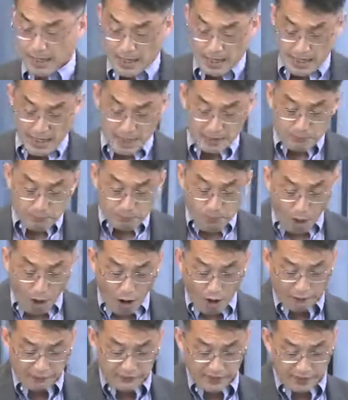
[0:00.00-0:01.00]
In
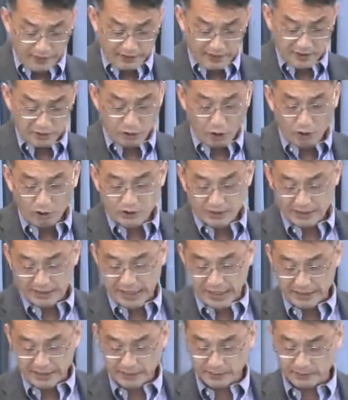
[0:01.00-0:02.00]
both, there's an
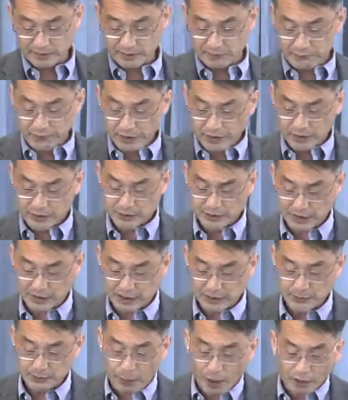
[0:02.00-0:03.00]
altercation with the
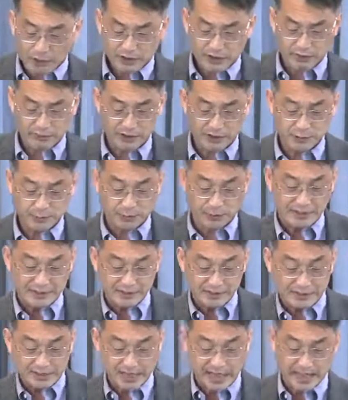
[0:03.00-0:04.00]
Philistines, both of which were
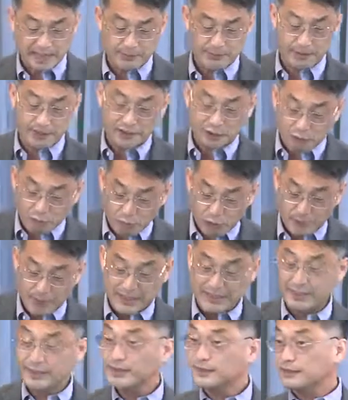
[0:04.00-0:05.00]
instigated by the
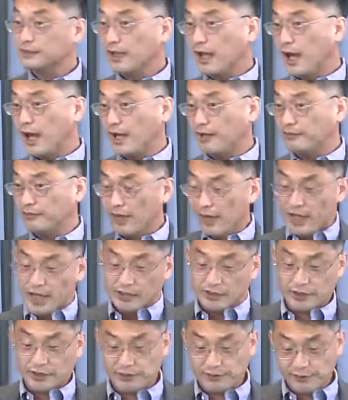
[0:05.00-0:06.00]
woman in his life.
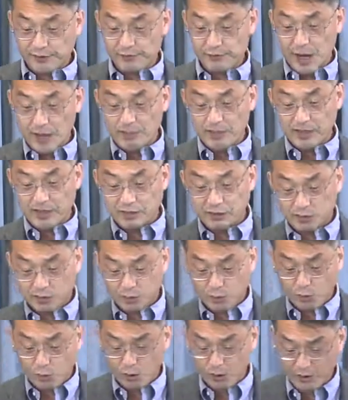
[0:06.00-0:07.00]
So if you remember the
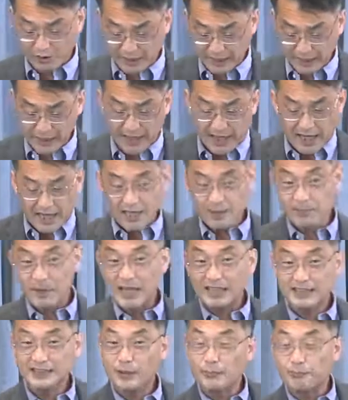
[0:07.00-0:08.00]
story, he
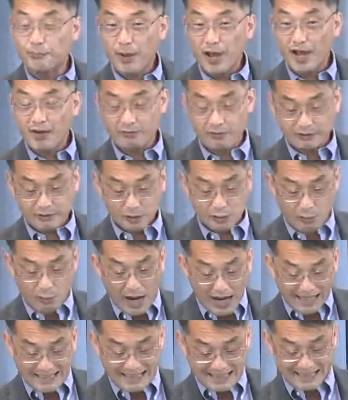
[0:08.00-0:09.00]
makes a bet with the
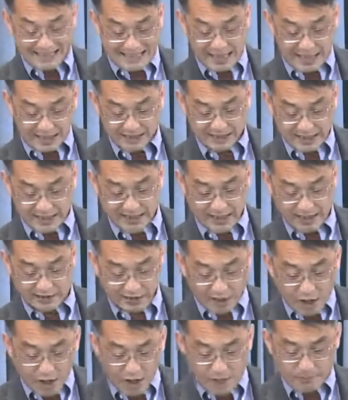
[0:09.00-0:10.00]
wedding guests that had
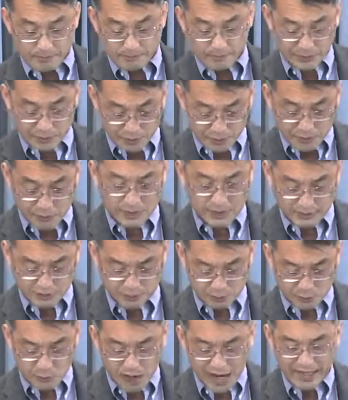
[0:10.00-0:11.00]
come to
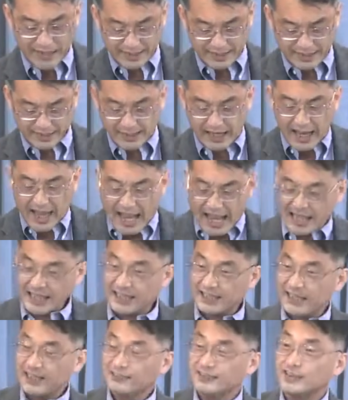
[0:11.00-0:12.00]
his wedding, and
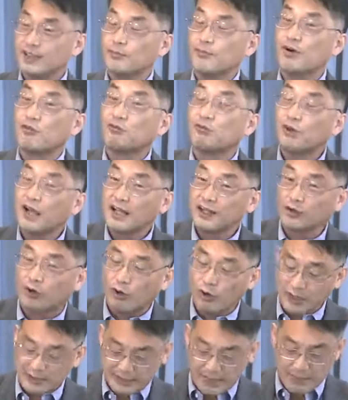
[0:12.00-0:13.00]
he gives them a
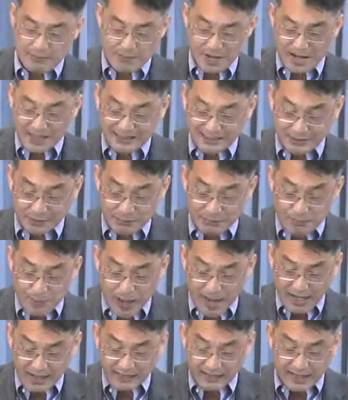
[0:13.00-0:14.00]
riddle, and then makes a
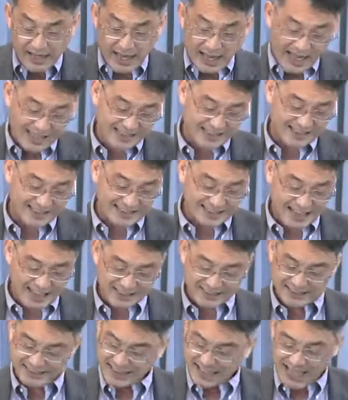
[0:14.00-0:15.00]
bet, and the
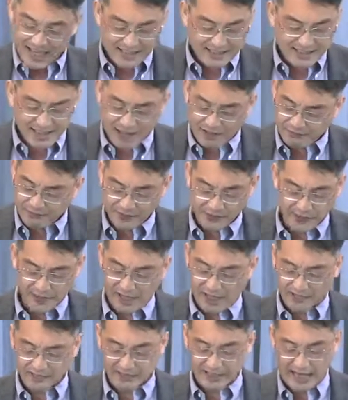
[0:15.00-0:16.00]
guests cannot figure
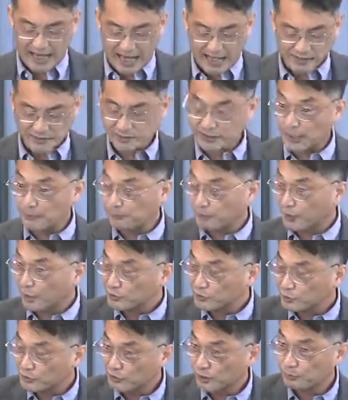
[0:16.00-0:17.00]
out the answer. They
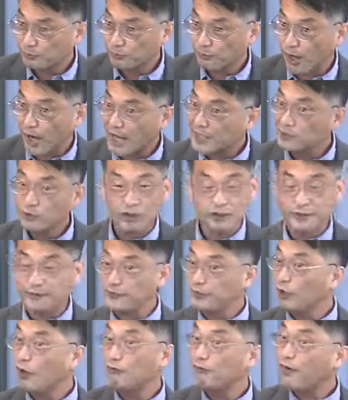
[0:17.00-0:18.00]
pressure the bride, look, if
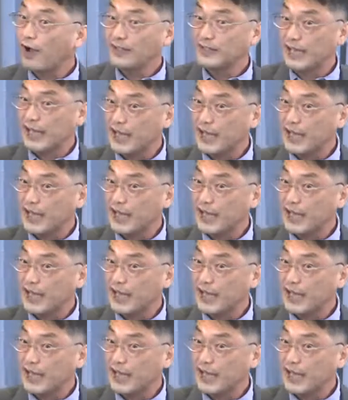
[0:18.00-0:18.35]
you don't find the